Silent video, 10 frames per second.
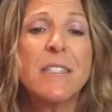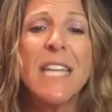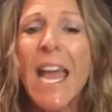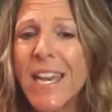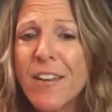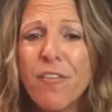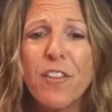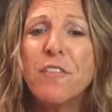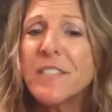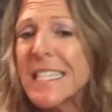10 to
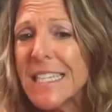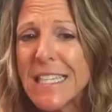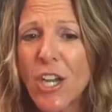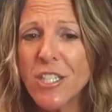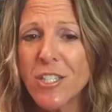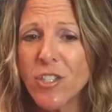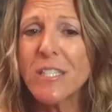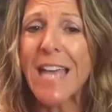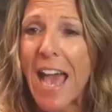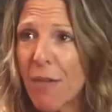15
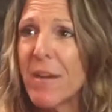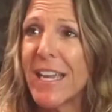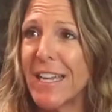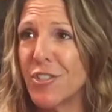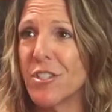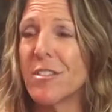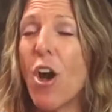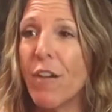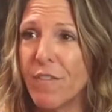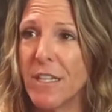auditions at my agent's
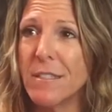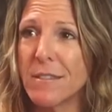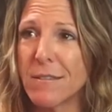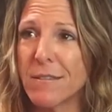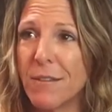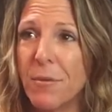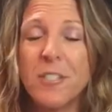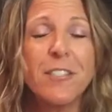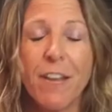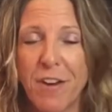office,
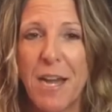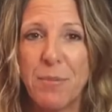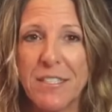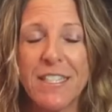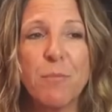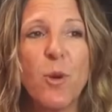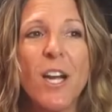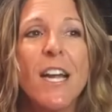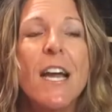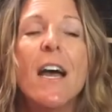which never happens
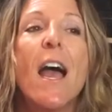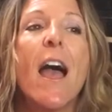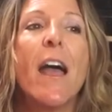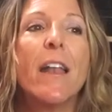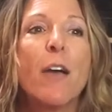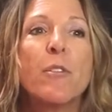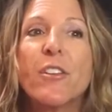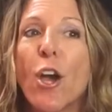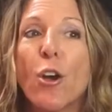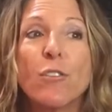anymore and I
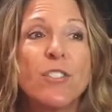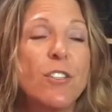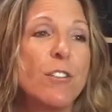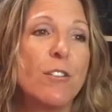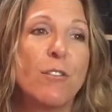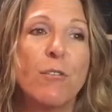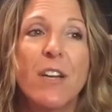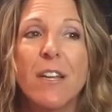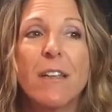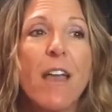would go
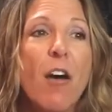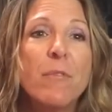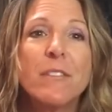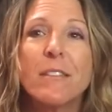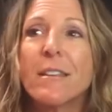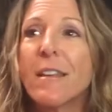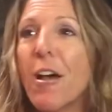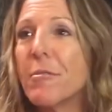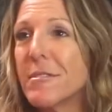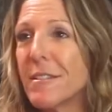to Kalmenson and
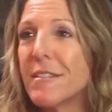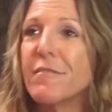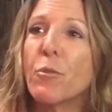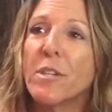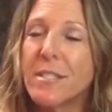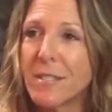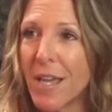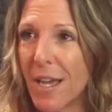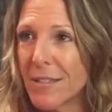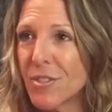Kalmenson,
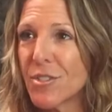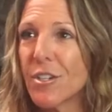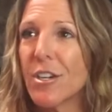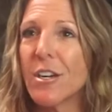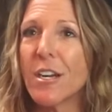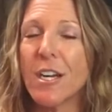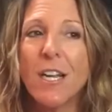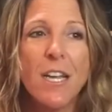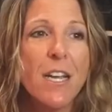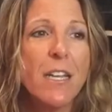
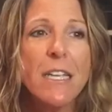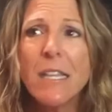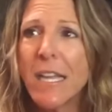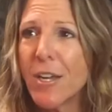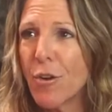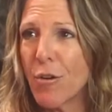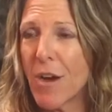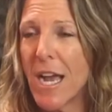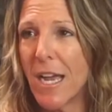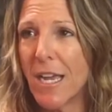Voicecaster, Elaine
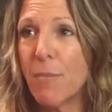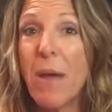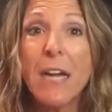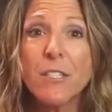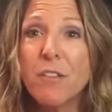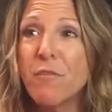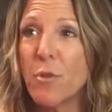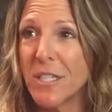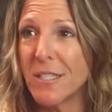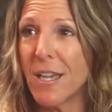Craig, back to
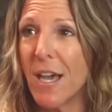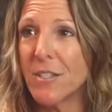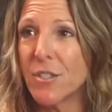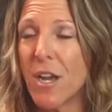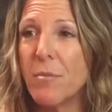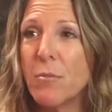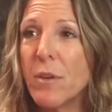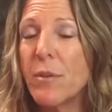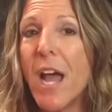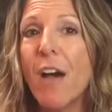Voicecaster. I mean,
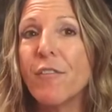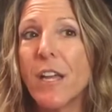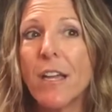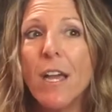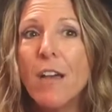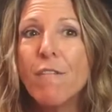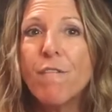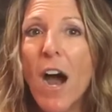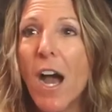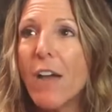we would have like
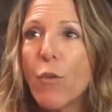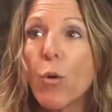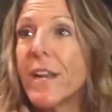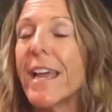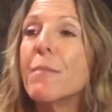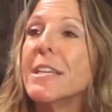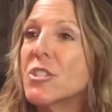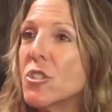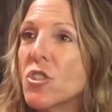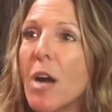five or an
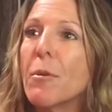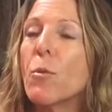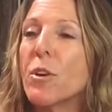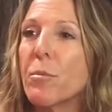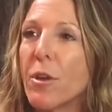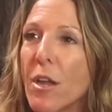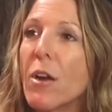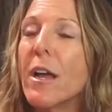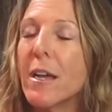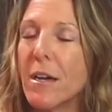animation job at Warner Brothers,
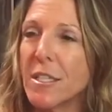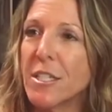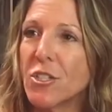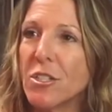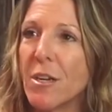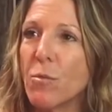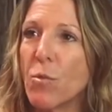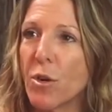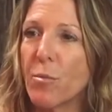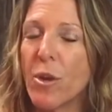uh, audition at
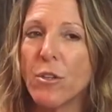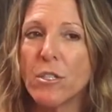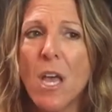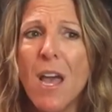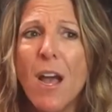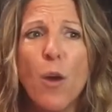Warner Brothers.